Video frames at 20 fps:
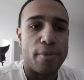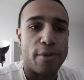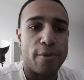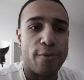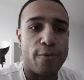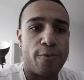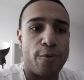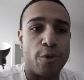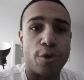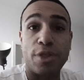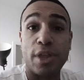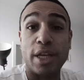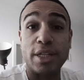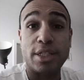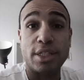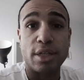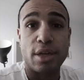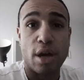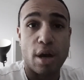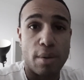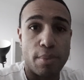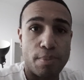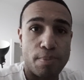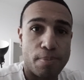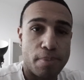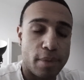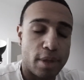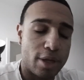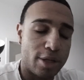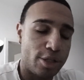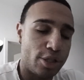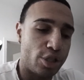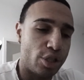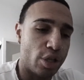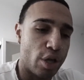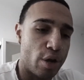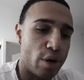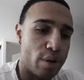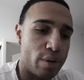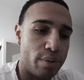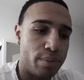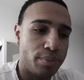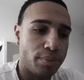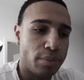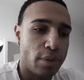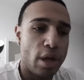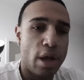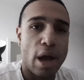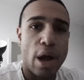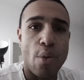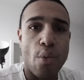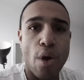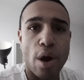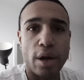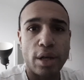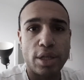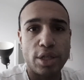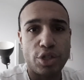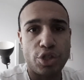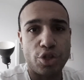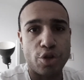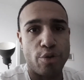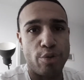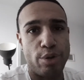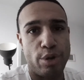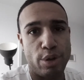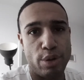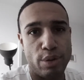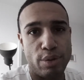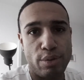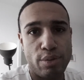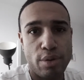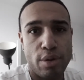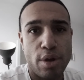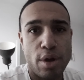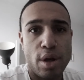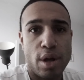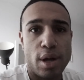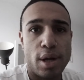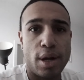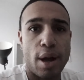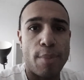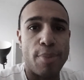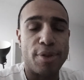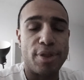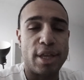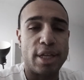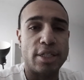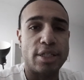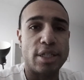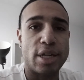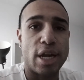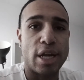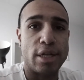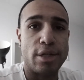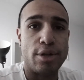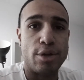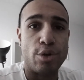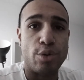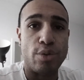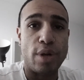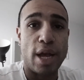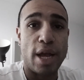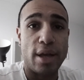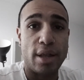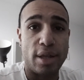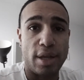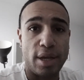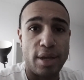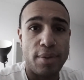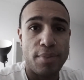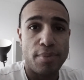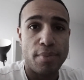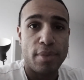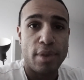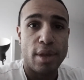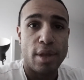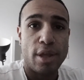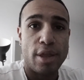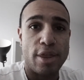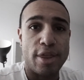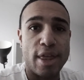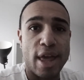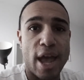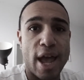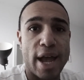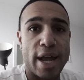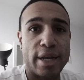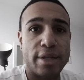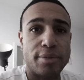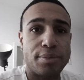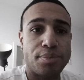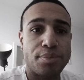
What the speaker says: for things to come. So I wanted to show you a couple things that I do daily that